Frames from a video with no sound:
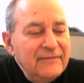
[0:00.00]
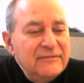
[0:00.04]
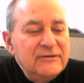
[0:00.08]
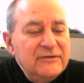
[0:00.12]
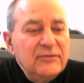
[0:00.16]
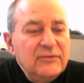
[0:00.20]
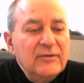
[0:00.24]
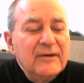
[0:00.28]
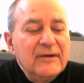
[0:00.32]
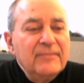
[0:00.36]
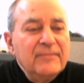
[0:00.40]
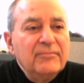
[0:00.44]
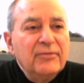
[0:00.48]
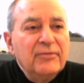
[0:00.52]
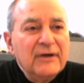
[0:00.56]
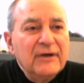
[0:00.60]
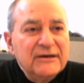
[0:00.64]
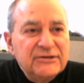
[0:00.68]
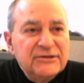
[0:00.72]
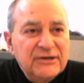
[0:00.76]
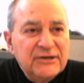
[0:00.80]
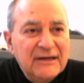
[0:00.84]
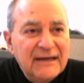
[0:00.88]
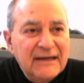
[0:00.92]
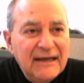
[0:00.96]
That gives you an
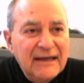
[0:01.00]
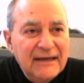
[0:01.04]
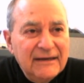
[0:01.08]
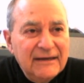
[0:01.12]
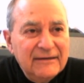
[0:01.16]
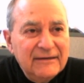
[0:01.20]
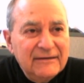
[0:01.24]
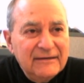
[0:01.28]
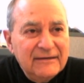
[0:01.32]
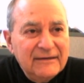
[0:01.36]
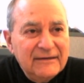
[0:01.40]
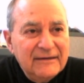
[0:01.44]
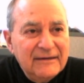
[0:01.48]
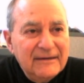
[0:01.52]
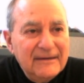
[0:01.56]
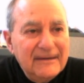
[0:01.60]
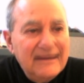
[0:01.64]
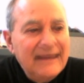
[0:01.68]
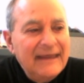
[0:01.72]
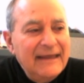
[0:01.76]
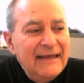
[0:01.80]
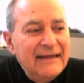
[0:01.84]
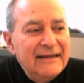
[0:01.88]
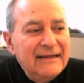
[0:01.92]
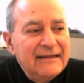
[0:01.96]
impression again.
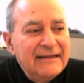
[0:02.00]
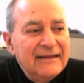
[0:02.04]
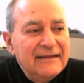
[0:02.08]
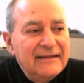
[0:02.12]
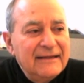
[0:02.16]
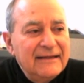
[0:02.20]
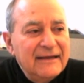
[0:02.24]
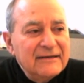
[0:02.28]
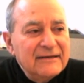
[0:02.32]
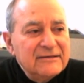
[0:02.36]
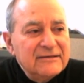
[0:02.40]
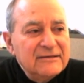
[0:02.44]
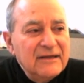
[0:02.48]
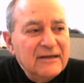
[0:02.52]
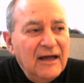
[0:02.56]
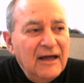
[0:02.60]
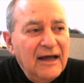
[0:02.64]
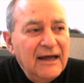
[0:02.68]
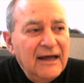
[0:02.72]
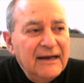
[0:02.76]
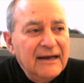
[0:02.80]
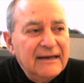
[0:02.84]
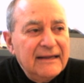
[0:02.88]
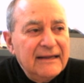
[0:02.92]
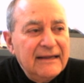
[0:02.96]
It
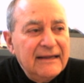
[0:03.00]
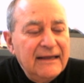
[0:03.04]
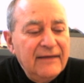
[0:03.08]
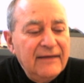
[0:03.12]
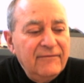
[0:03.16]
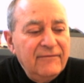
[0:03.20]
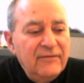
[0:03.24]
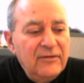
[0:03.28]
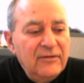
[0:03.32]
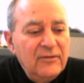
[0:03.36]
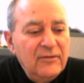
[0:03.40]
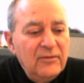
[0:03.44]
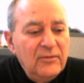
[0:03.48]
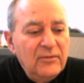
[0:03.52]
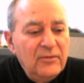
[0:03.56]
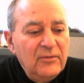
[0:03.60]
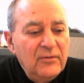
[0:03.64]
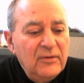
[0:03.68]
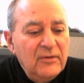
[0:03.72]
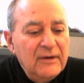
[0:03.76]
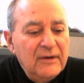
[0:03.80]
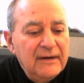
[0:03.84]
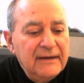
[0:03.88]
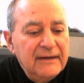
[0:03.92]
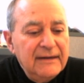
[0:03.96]
does not give
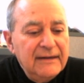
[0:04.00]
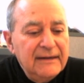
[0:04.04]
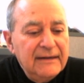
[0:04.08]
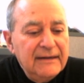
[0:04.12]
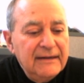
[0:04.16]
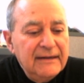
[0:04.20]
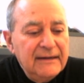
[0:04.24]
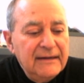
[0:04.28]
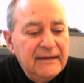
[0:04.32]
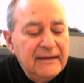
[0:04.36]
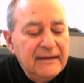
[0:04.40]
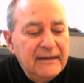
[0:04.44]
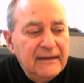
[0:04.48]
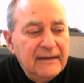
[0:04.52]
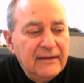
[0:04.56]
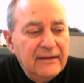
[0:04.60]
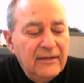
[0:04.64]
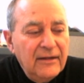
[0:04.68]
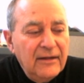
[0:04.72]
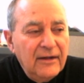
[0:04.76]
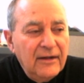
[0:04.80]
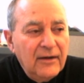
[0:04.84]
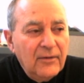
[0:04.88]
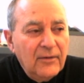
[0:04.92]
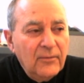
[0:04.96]
you
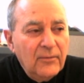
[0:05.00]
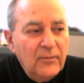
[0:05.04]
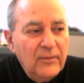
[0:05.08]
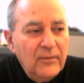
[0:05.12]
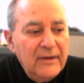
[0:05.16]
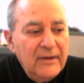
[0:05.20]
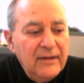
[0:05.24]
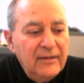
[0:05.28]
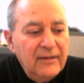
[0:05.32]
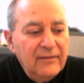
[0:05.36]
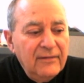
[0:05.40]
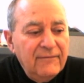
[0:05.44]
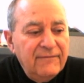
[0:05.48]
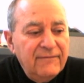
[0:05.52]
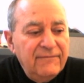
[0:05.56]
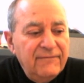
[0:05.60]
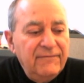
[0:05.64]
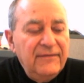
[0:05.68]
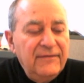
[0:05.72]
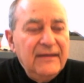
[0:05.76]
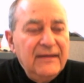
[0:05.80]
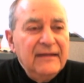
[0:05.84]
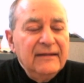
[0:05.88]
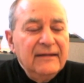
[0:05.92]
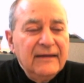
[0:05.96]
a
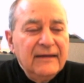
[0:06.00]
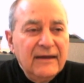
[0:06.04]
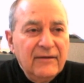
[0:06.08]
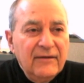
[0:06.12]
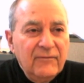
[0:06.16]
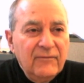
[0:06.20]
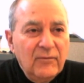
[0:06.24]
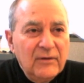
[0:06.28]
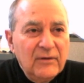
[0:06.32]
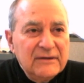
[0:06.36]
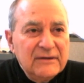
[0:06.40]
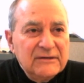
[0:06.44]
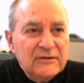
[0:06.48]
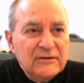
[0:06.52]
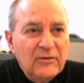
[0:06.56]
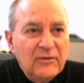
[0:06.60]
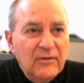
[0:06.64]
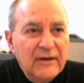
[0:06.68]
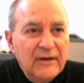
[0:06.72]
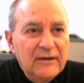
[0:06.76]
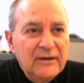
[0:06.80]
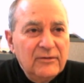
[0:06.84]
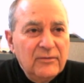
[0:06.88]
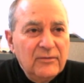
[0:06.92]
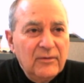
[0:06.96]
real feeling of
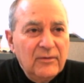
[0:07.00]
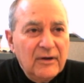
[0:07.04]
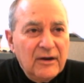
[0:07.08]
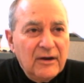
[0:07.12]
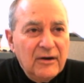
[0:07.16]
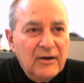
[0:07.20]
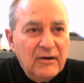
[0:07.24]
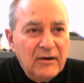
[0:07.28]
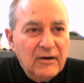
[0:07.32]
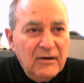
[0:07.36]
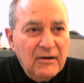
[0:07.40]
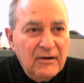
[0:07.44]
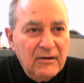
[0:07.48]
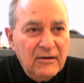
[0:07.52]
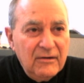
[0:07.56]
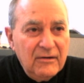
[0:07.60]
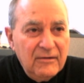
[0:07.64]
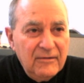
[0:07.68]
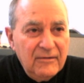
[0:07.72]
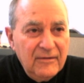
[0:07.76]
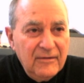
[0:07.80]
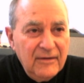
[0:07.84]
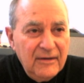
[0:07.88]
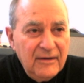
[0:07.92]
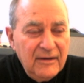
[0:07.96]
what's going to
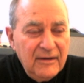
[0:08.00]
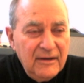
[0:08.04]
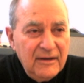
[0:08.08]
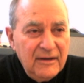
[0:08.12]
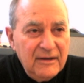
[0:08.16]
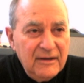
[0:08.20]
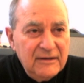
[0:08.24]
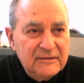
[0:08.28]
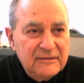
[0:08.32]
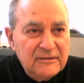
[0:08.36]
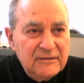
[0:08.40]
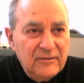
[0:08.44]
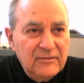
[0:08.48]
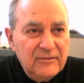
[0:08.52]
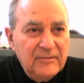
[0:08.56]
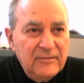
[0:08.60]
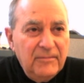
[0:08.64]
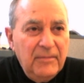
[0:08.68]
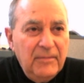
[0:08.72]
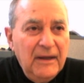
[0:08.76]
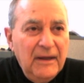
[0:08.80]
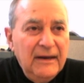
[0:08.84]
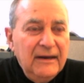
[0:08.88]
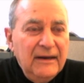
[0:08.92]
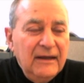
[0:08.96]
occur.
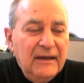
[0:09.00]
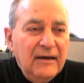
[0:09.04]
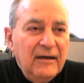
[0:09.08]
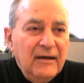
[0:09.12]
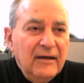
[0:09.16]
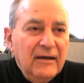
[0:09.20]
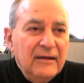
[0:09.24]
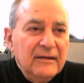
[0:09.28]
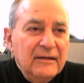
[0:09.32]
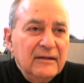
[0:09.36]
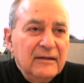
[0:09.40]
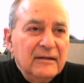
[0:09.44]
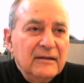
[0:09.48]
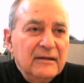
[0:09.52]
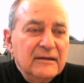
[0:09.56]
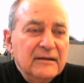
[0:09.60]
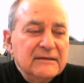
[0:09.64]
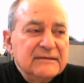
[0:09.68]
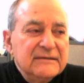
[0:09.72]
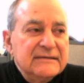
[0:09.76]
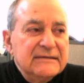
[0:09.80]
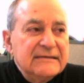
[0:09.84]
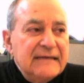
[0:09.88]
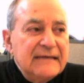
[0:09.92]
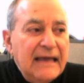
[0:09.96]
So depending on
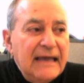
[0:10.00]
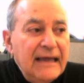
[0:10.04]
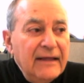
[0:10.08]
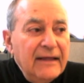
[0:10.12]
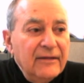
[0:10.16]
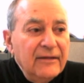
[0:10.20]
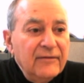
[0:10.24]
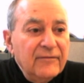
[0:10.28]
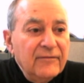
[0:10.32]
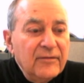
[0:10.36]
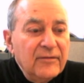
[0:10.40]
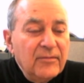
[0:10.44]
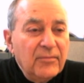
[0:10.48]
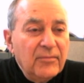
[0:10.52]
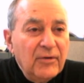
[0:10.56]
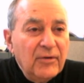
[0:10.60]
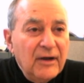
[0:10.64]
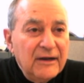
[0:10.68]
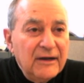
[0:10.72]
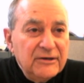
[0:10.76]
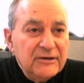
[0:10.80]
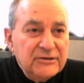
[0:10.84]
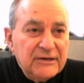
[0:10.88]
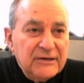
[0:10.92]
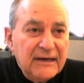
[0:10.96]
the scale
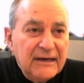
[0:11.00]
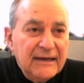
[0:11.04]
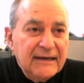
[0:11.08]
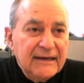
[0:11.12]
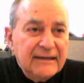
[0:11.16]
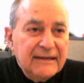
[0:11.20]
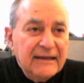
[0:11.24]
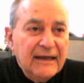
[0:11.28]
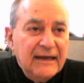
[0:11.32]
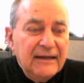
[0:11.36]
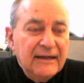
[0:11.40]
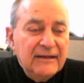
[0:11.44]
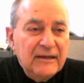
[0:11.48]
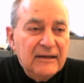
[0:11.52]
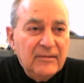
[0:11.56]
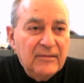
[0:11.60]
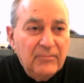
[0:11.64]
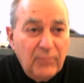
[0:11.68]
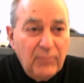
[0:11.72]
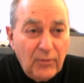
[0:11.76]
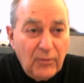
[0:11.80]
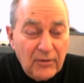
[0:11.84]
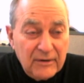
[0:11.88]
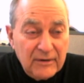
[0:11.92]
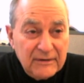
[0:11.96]
of the project
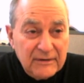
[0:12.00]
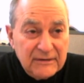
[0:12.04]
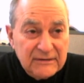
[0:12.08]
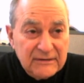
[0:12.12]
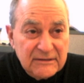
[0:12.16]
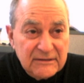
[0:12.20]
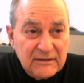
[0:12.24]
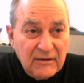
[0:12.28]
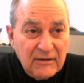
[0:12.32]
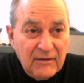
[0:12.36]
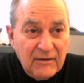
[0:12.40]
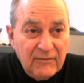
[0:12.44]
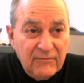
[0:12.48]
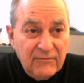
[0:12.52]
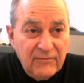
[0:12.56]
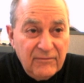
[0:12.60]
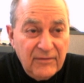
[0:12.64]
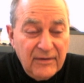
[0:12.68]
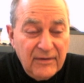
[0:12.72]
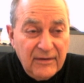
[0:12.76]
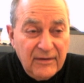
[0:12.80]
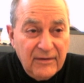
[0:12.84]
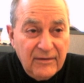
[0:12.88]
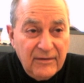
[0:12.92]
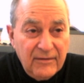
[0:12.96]
and the importance
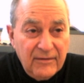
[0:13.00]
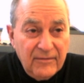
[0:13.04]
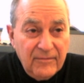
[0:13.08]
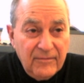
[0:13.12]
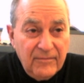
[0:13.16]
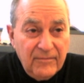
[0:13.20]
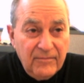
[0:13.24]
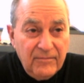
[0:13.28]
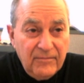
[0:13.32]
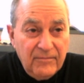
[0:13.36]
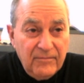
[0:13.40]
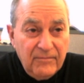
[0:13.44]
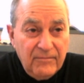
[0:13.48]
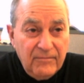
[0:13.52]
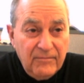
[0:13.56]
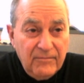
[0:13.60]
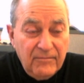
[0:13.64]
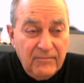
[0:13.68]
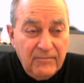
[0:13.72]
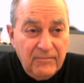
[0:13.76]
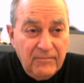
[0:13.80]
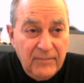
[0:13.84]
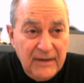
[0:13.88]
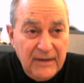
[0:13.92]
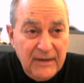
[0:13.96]
of
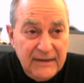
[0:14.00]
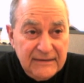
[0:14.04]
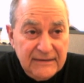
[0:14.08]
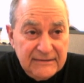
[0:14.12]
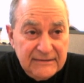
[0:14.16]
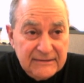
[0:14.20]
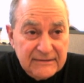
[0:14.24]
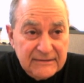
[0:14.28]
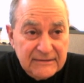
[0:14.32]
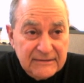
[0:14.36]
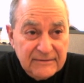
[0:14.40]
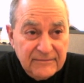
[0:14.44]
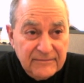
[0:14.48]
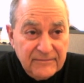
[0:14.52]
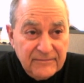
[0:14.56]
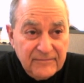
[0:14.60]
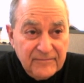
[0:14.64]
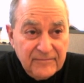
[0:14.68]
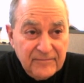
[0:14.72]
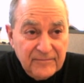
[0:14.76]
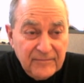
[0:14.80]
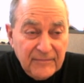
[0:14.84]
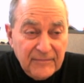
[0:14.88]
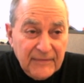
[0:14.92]
the piece,